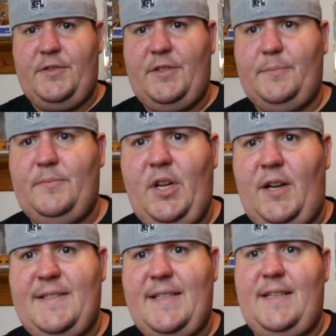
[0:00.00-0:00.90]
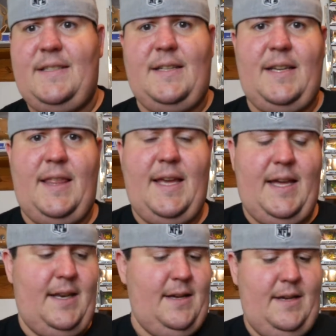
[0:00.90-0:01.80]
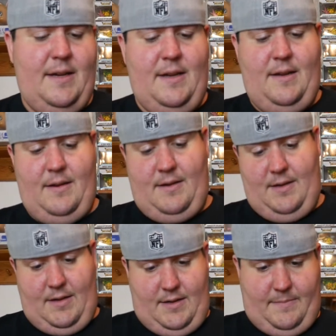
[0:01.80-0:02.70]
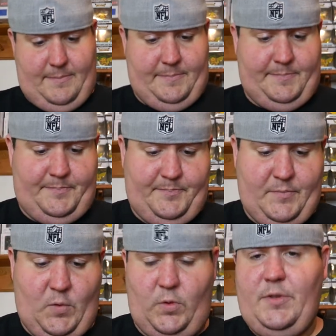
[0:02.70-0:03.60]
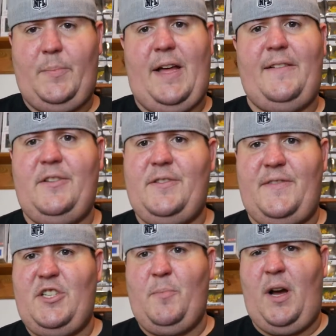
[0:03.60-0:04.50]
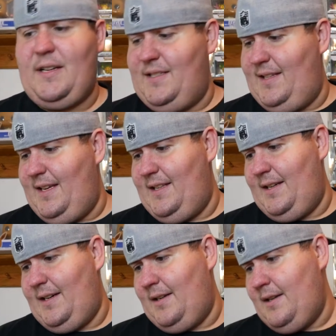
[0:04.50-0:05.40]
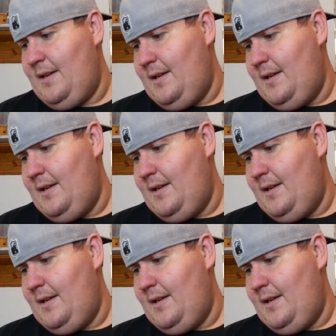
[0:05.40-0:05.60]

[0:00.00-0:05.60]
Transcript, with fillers: or some nonsense like that. Um, we'll do values of each box in the end here.